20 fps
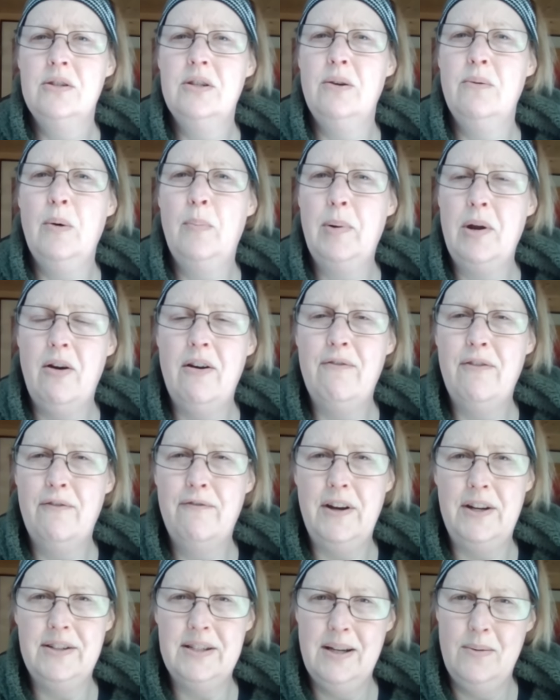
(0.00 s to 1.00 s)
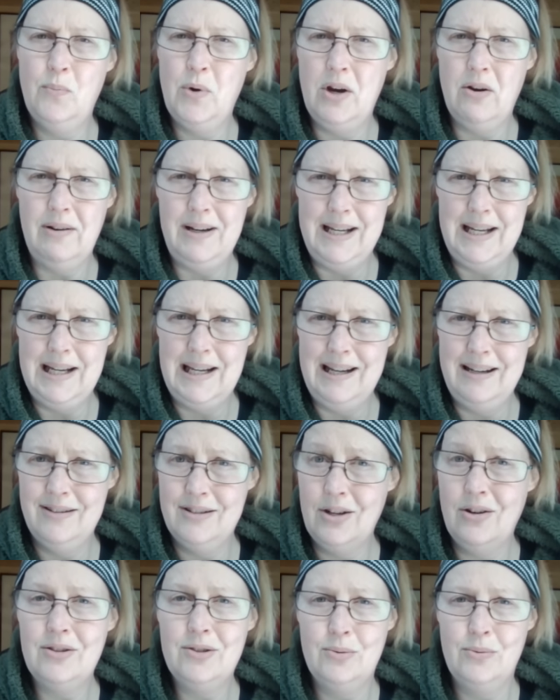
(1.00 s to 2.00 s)
to apply for funding we are legally
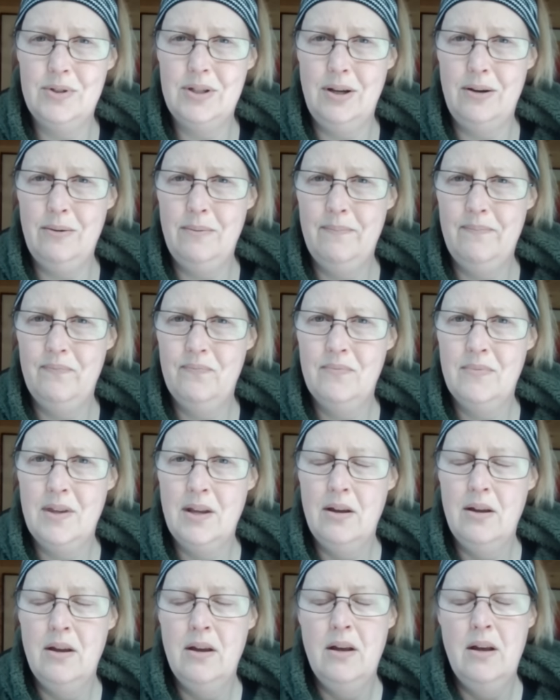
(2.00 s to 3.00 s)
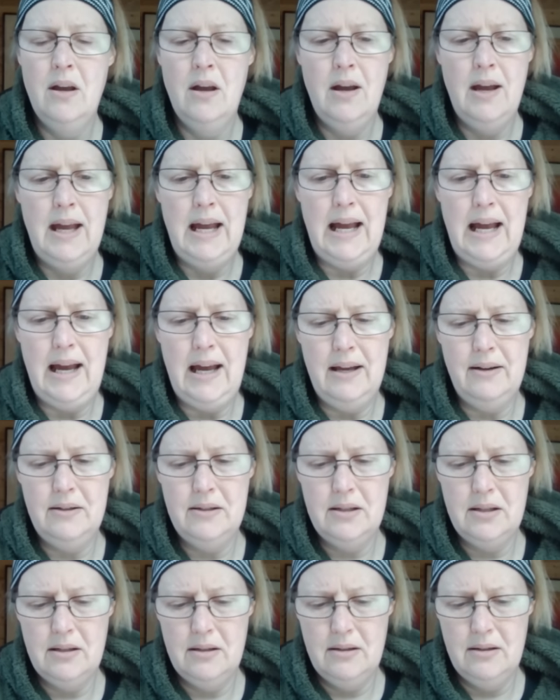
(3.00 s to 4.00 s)
entitled to.
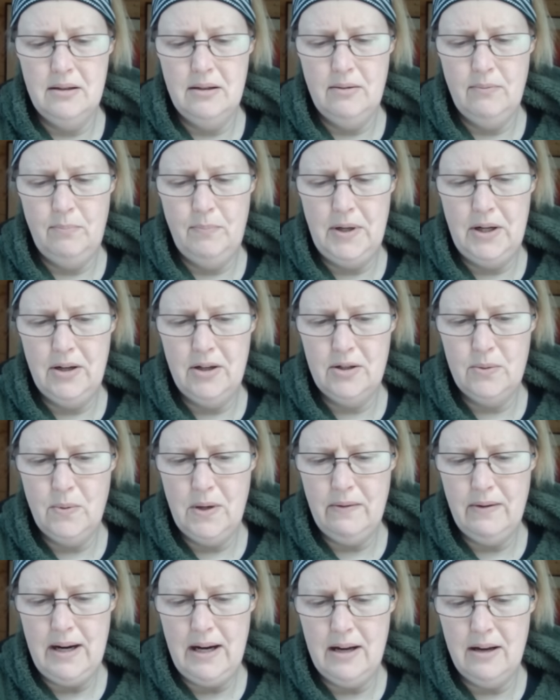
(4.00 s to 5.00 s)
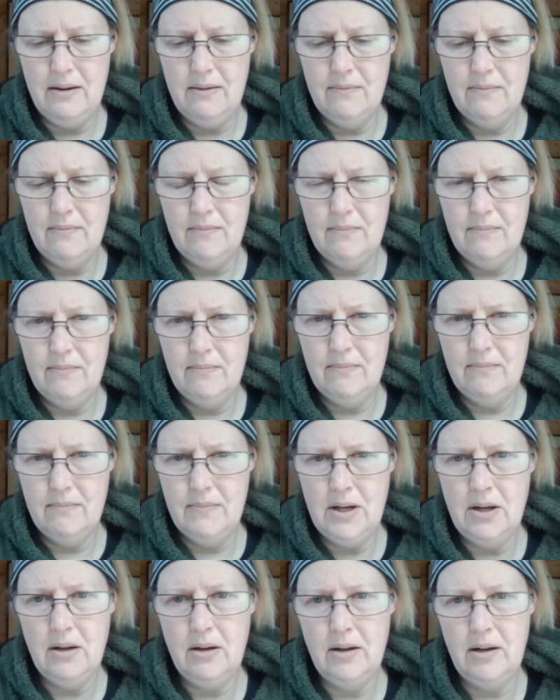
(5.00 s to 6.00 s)
And because we're a,
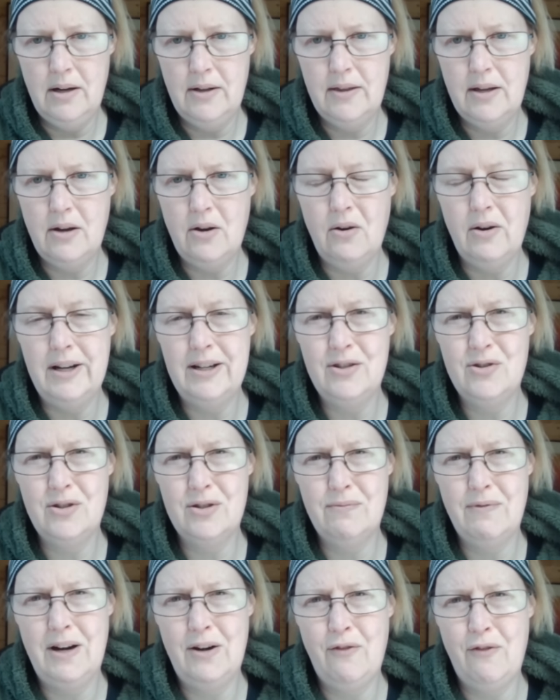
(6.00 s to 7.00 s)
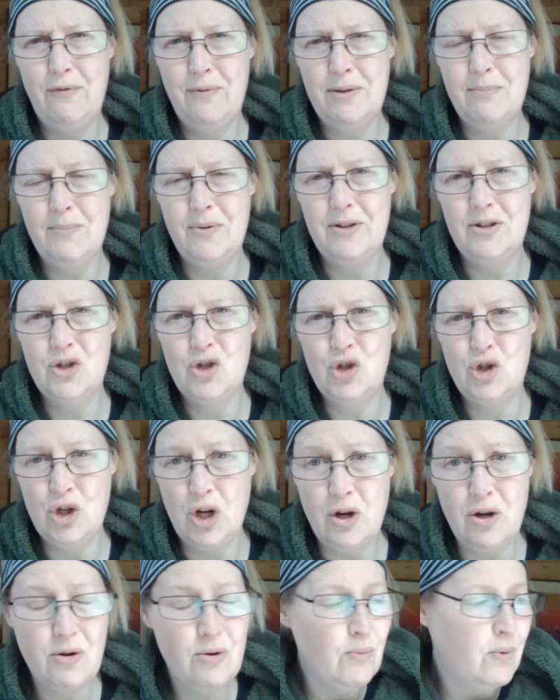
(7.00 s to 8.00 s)
I think Ollie's just ran off with my
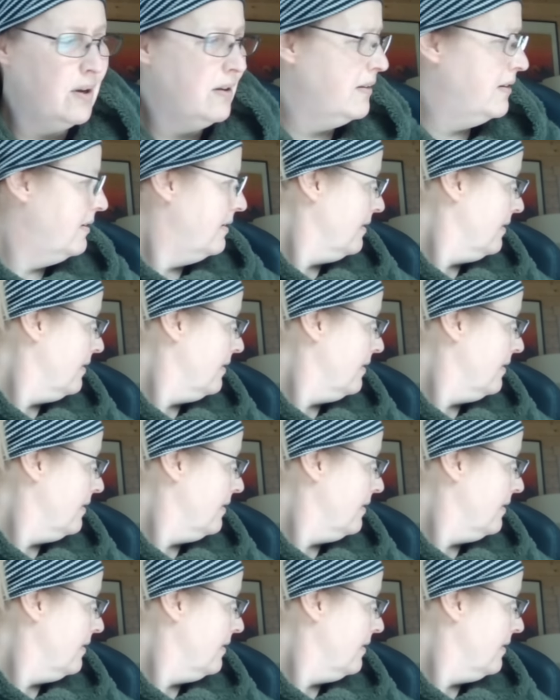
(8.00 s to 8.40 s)
shoe.